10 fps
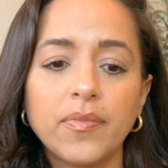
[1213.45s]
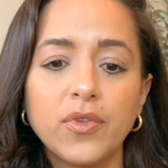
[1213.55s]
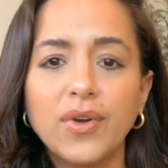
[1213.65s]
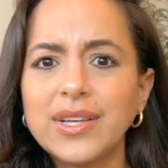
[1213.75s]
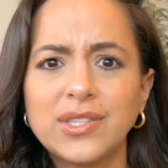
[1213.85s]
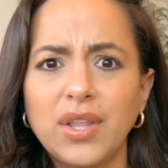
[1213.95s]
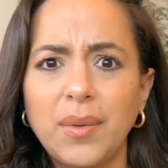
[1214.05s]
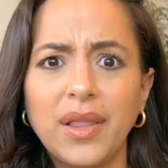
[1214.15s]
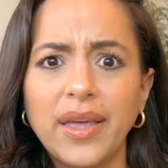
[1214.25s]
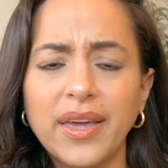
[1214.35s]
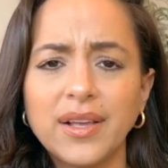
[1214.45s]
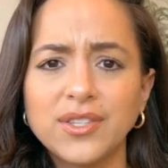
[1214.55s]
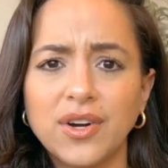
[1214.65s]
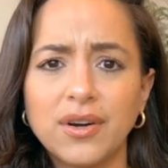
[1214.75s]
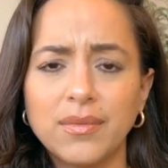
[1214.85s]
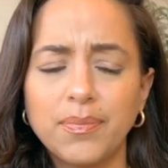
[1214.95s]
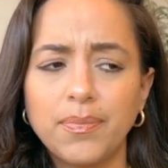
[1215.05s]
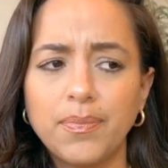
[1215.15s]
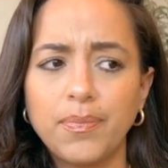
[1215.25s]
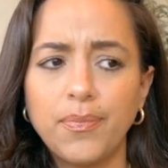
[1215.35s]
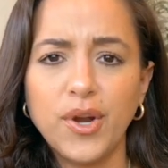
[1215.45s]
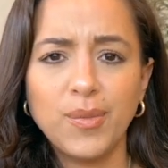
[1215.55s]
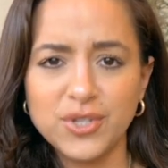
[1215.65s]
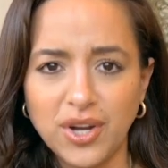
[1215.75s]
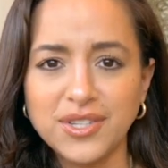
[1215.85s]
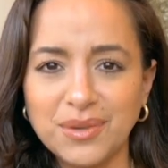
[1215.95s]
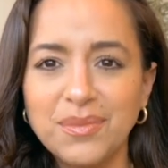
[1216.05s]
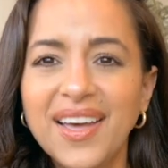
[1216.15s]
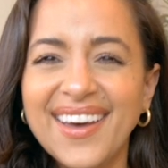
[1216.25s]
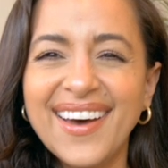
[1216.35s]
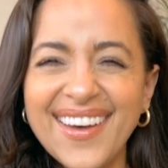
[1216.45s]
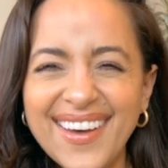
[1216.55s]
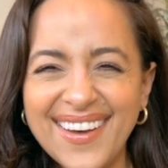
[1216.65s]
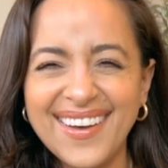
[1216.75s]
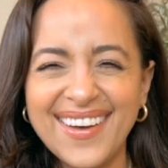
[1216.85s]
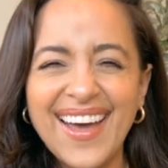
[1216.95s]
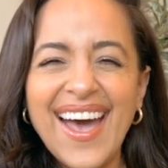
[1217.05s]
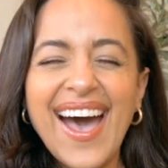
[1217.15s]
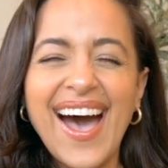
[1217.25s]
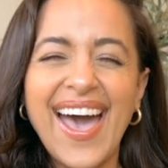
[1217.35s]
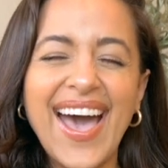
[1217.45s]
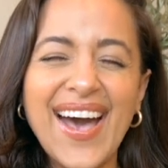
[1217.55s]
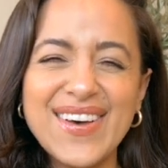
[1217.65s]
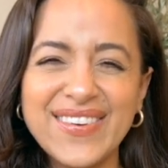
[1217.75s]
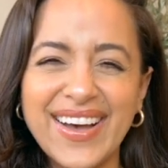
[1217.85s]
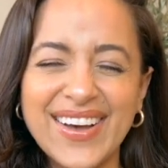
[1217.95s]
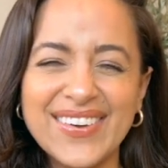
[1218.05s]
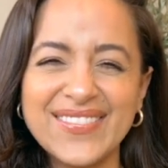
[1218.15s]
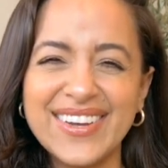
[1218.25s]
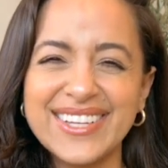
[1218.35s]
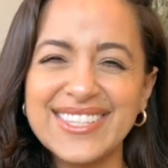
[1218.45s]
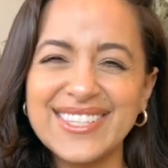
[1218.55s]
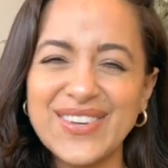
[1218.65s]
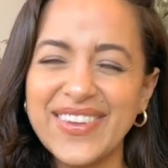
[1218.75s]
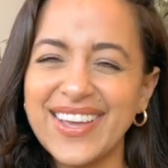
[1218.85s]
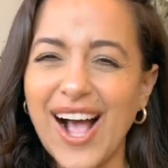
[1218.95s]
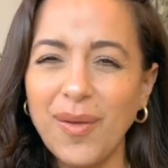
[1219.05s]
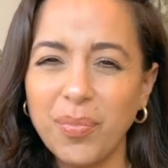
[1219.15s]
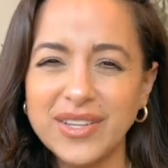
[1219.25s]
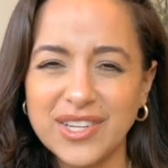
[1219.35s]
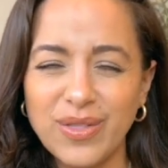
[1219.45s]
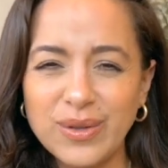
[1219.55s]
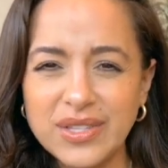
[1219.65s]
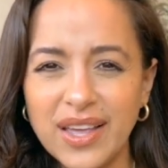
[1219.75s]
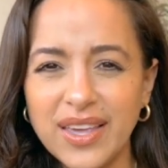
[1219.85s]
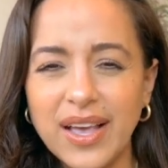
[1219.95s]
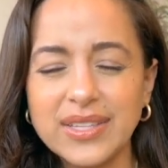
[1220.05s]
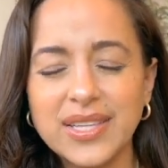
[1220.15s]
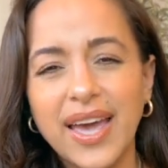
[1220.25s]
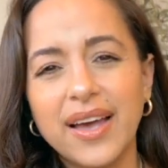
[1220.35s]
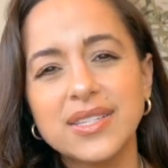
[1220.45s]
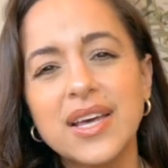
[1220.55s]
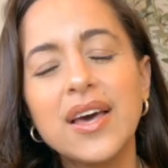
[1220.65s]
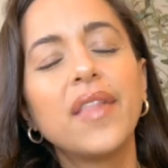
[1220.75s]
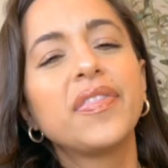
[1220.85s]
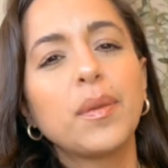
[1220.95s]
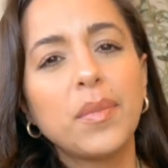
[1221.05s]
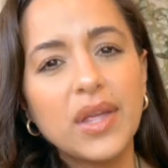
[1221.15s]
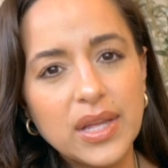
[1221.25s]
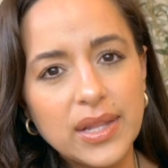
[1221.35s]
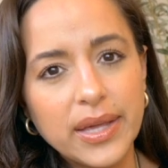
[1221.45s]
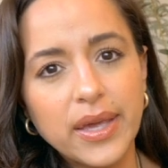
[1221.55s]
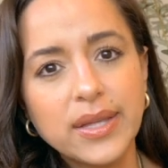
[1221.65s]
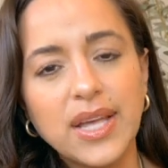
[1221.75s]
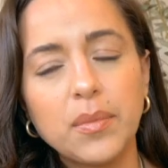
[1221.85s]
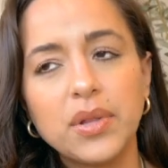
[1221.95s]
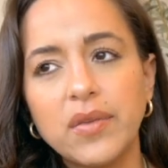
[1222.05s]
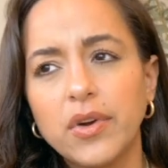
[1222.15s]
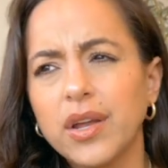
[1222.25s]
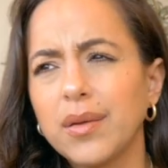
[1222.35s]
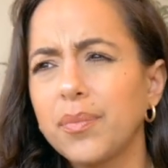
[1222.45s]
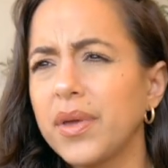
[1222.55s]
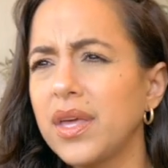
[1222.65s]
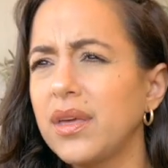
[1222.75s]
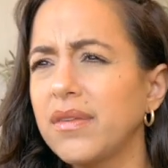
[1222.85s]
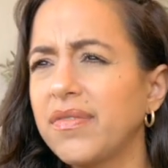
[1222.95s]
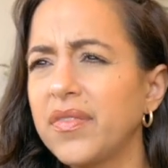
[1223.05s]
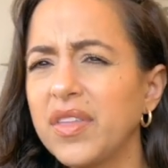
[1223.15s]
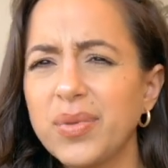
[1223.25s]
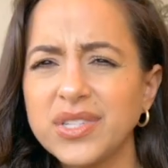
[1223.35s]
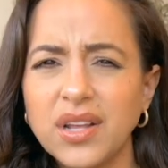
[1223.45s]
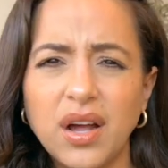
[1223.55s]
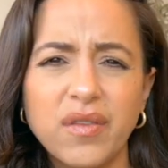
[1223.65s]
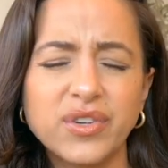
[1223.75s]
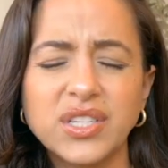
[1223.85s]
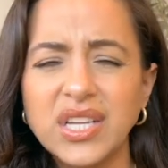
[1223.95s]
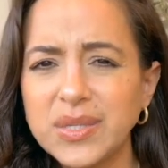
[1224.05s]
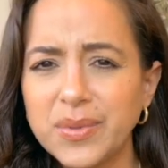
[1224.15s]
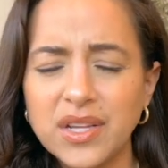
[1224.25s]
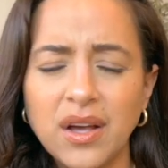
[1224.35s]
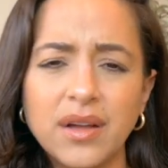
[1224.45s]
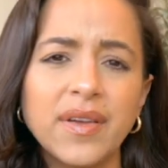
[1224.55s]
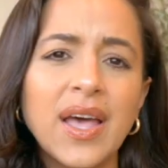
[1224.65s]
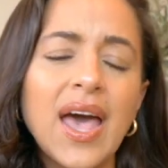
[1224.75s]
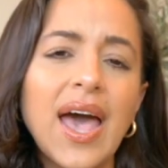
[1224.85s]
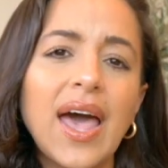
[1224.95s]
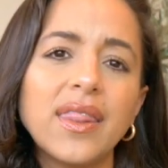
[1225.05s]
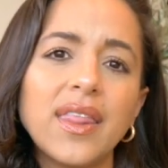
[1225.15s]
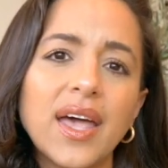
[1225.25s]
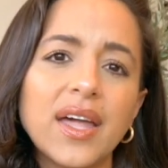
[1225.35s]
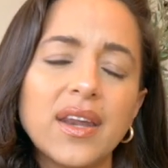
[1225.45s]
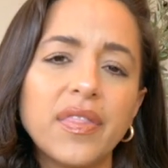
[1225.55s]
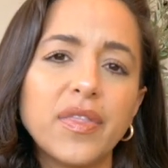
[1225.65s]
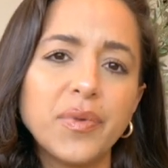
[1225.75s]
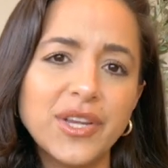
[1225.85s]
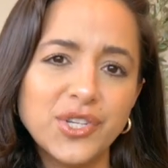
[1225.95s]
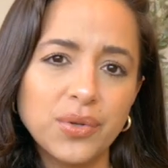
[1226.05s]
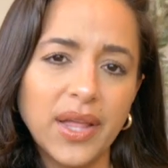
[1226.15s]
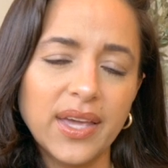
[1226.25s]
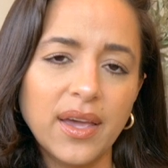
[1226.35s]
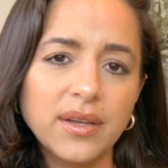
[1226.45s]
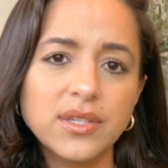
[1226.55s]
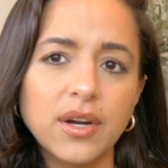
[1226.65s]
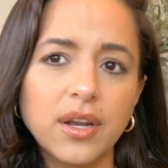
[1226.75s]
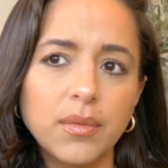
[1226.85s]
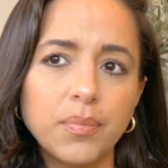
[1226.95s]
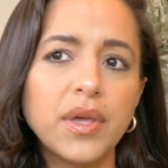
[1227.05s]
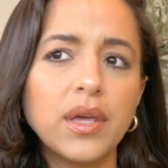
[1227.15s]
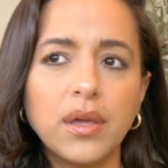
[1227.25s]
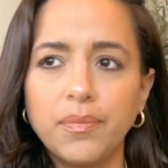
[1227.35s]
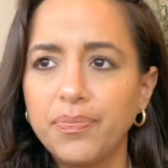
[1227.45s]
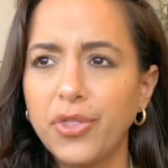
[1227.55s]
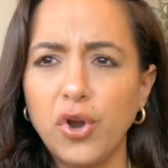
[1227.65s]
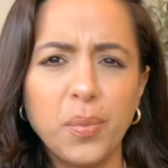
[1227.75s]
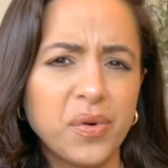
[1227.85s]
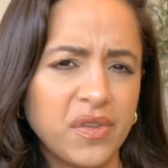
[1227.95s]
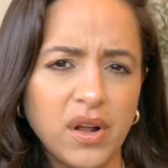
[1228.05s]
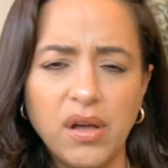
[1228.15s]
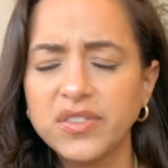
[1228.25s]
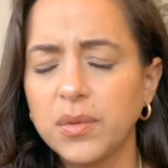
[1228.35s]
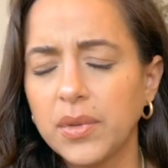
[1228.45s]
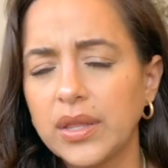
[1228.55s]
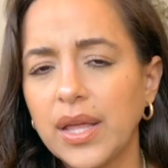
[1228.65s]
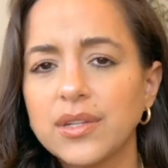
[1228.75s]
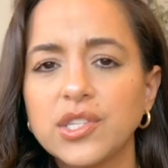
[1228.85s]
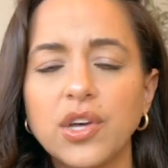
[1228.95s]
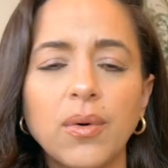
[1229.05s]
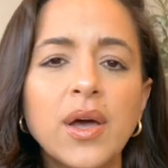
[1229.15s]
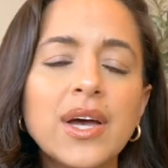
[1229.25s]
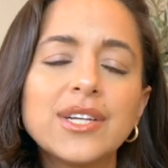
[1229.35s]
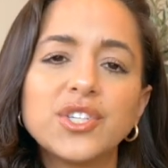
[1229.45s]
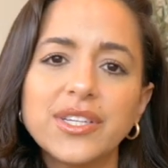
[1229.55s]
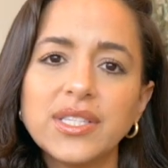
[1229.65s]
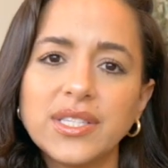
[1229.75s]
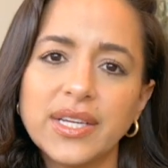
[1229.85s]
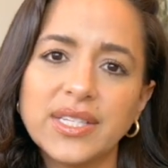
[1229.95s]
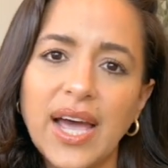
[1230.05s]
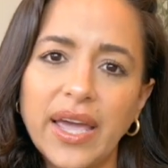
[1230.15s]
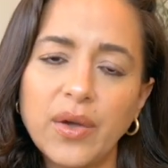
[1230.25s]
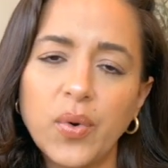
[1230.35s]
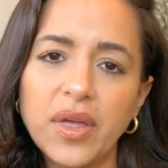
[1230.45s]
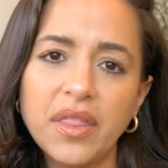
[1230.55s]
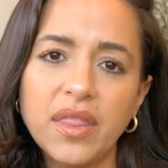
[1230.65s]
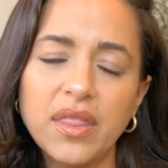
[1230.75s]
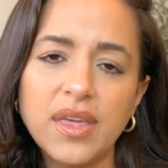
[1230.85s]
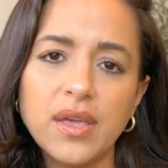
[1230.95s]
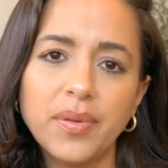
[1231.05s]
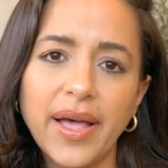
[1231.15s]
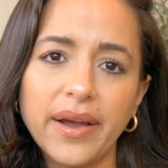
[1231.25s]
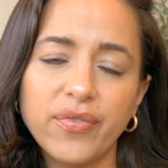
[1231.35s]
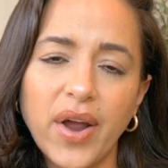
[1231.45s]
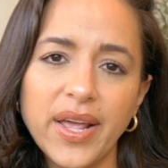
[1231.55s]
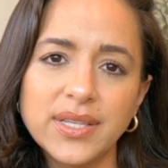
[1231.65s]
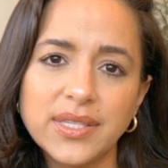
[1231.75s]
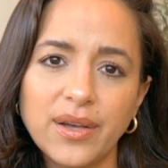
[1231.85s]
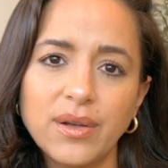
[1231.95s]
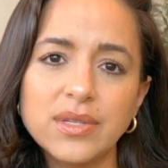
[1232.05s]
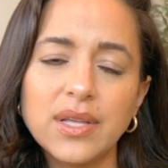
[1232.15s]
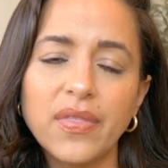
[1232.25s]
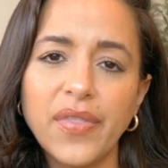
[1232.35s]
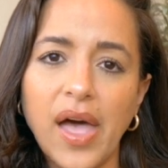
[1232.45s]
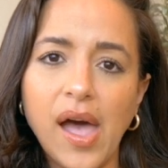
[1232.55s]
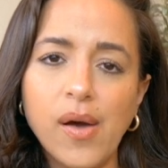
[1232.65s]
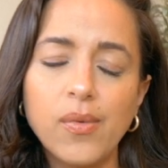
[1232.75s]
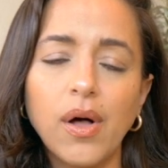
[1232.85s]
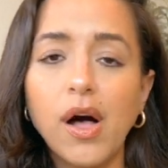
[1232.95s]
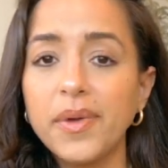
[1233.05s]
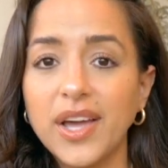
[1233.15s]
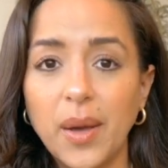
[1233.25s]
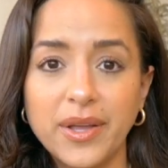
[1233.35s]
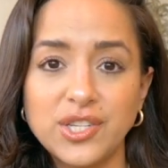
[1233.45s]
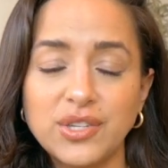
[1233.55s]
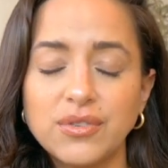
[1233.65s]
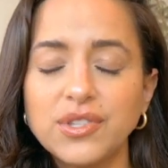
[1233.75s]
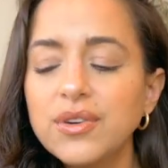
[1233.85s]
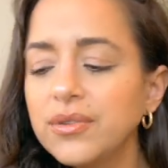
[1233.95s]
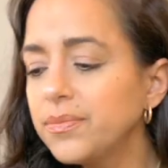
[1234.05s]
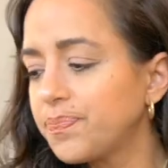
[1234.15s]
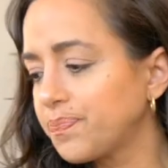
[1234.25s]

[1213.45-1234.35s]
You guys know that my leggings are pretty much awesome. I have um, so many compliments on those leggings and the Amelia leggings I believe are gonna be 50% off or 60% off and then the Bijou leggings are gonna be 30% off, something like that. So just stick tight with the Black Friday sales that will all be coming to you soon.